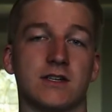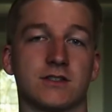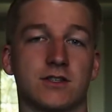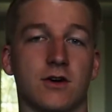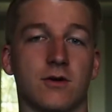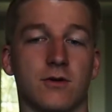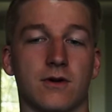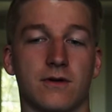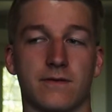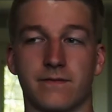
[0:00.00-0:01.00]
So
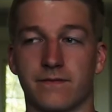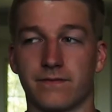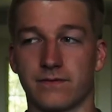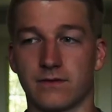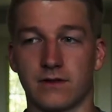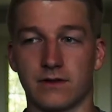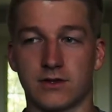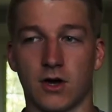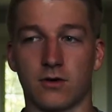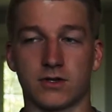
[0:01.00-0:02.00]

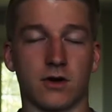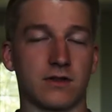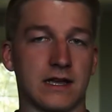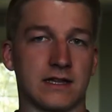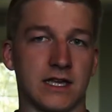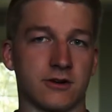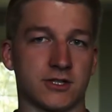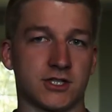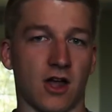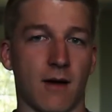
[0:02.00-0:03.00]
don't let gear
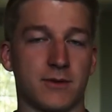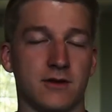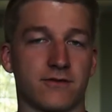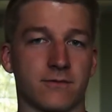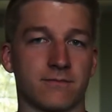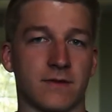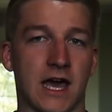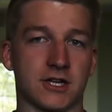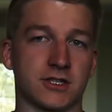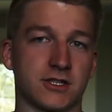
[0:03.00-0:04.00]
stop you from
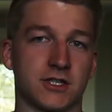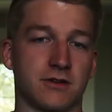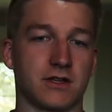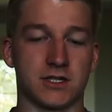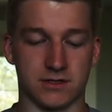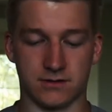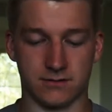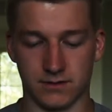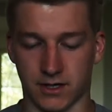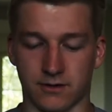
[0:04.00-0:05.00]
actually shooting. Just
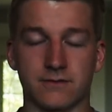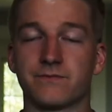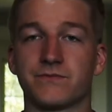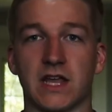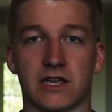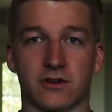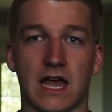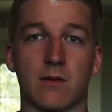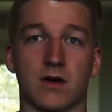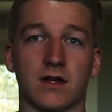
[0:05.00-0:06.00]
take your
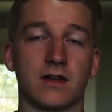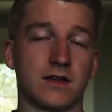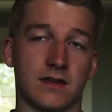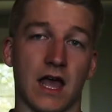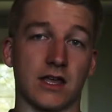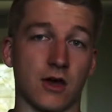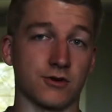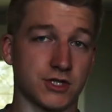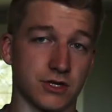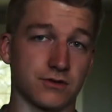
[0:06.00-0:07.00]
camera and go
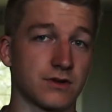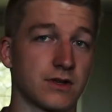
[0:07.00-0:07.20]
shoot.